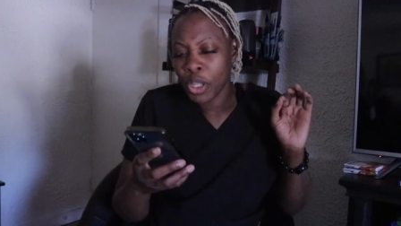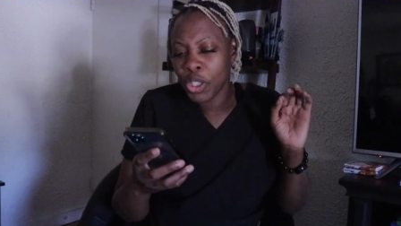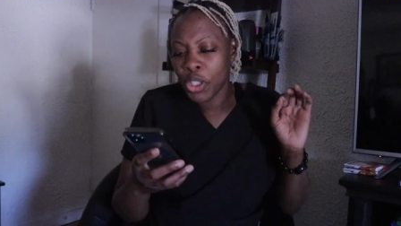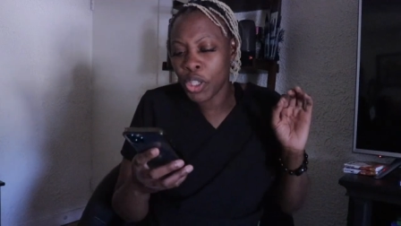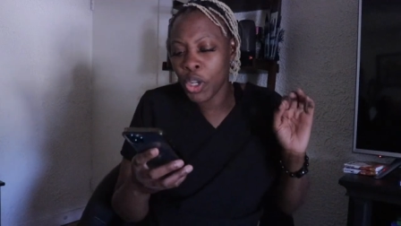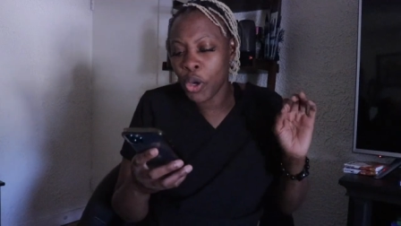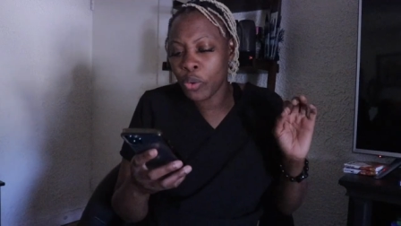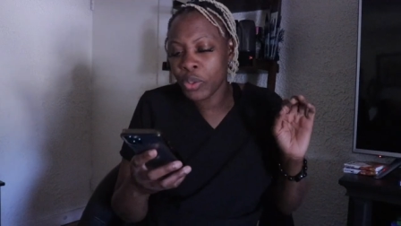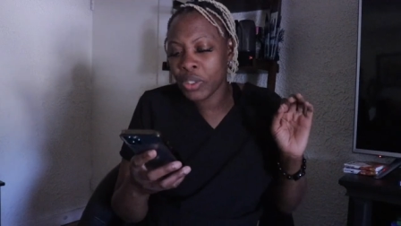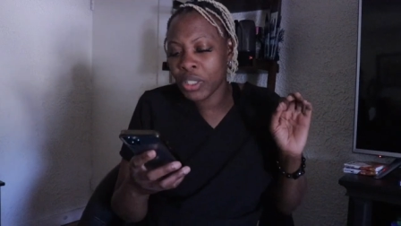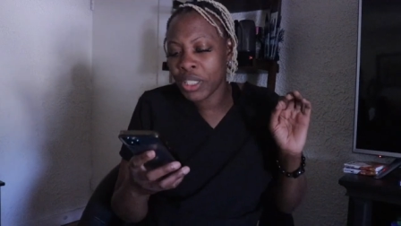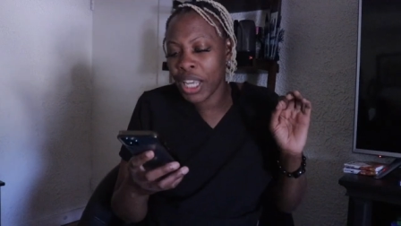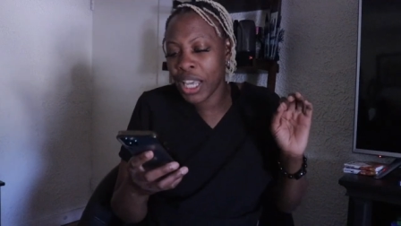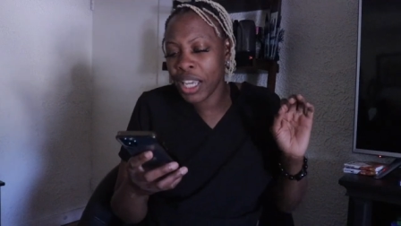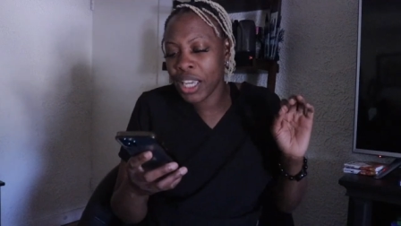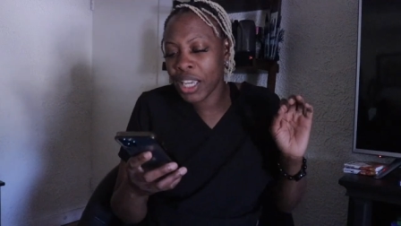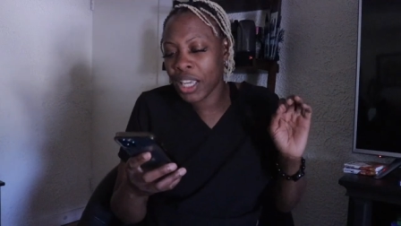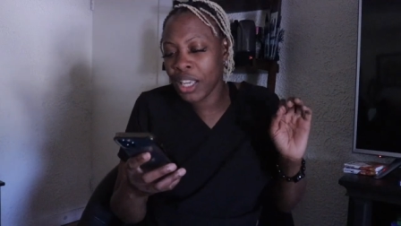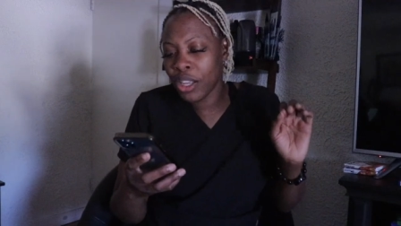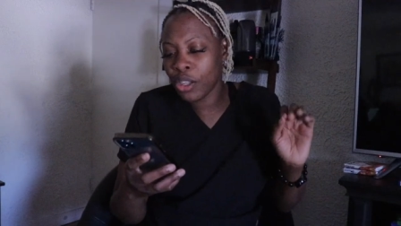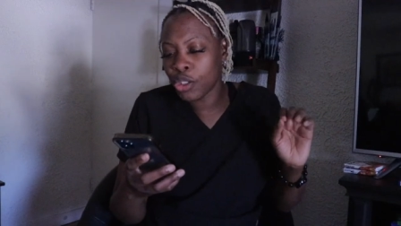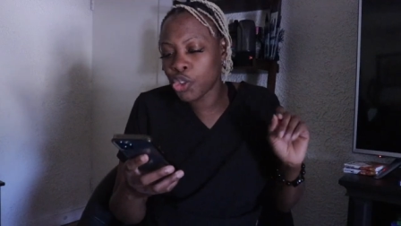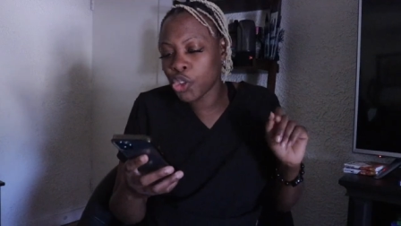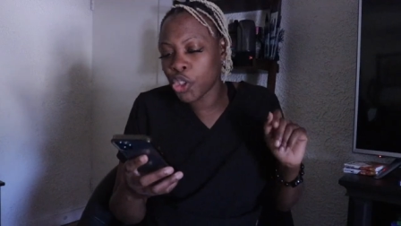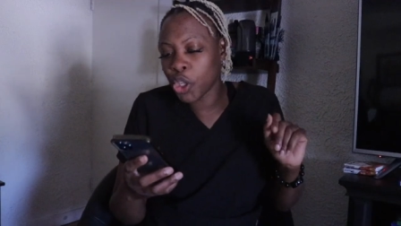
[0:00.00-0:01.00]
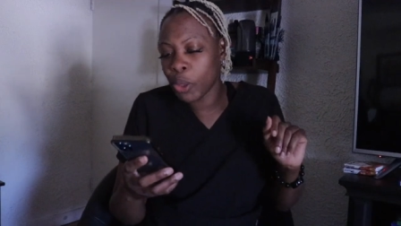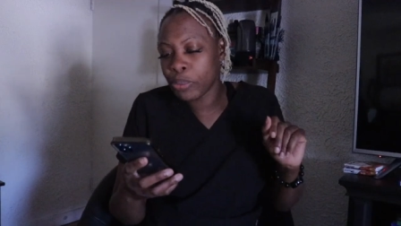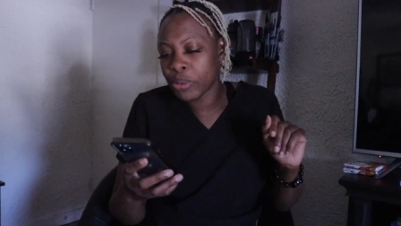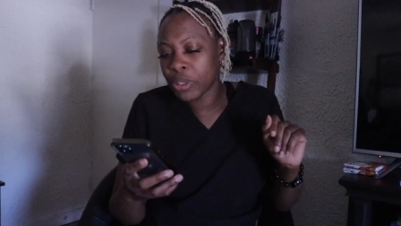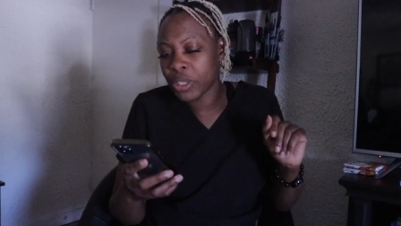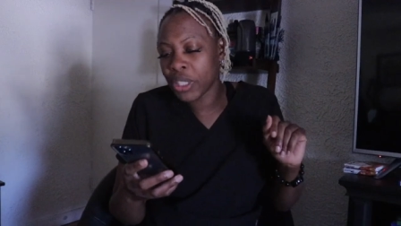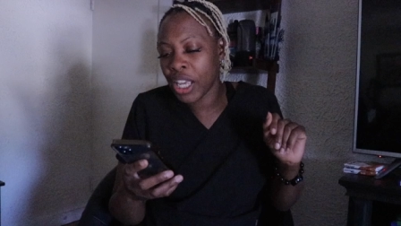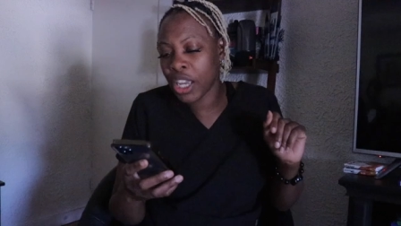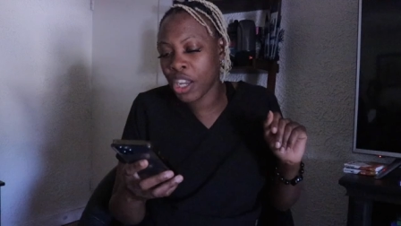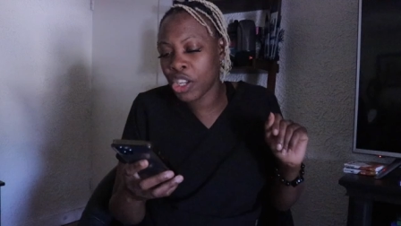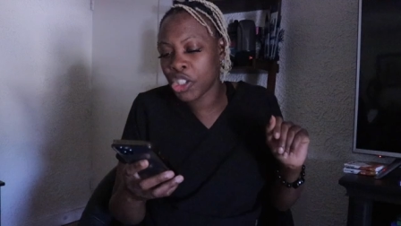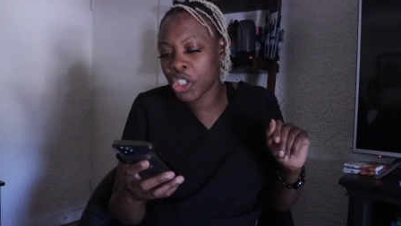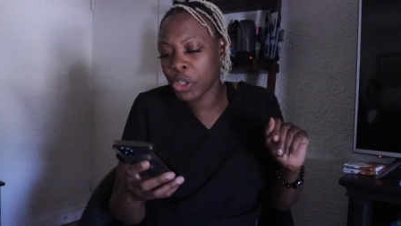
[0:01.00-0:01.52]
Don't take guilt trips.
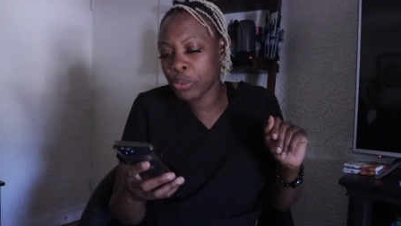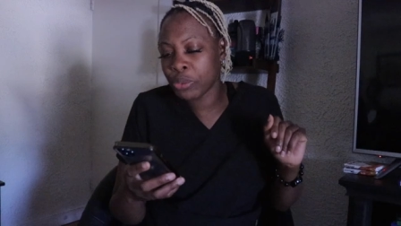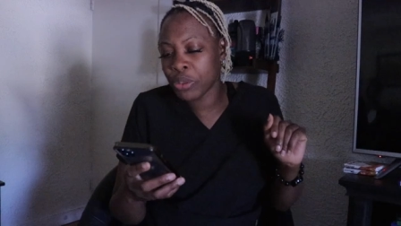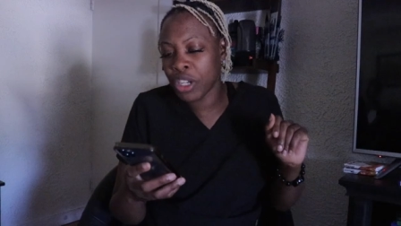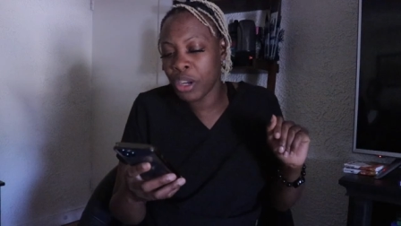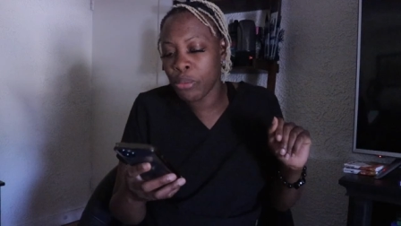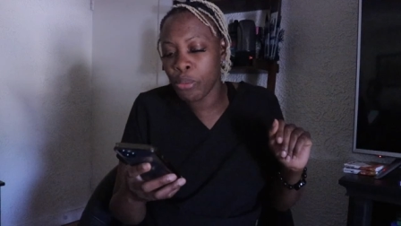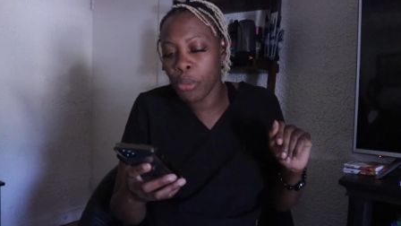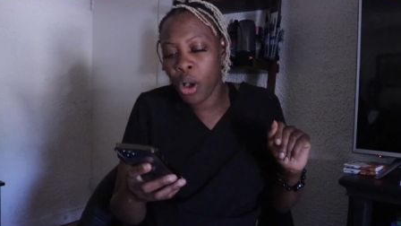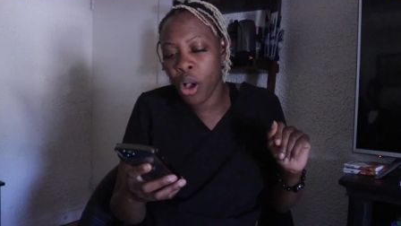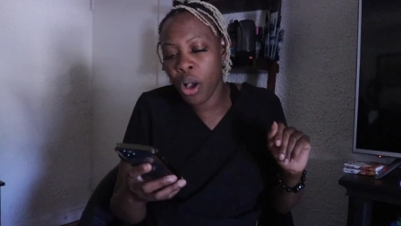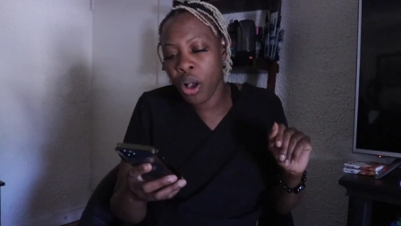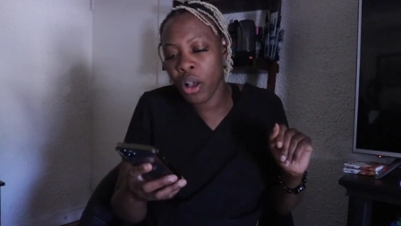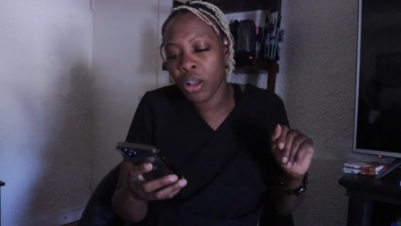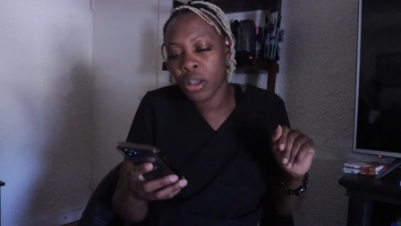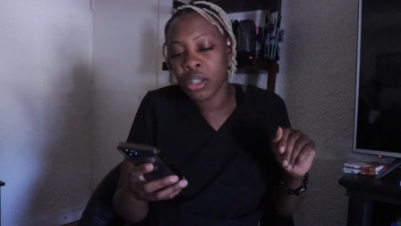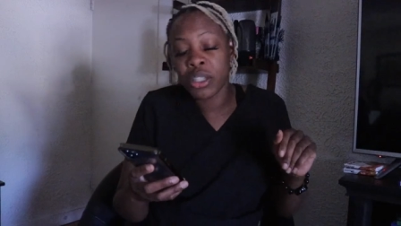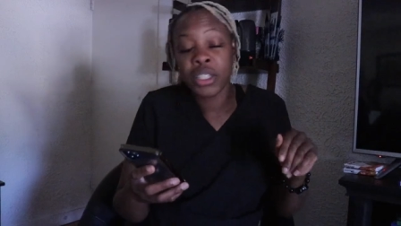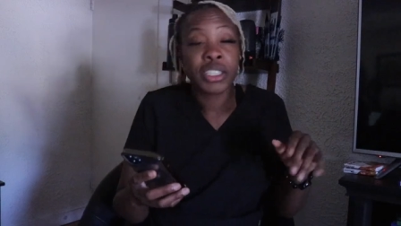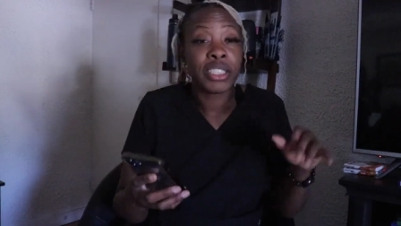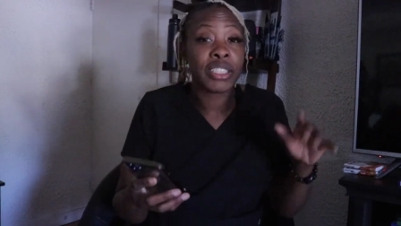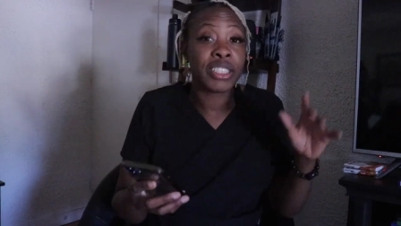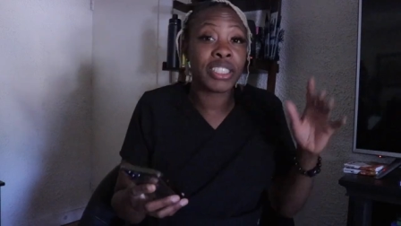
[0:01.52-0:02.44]
Take a trip to the mall,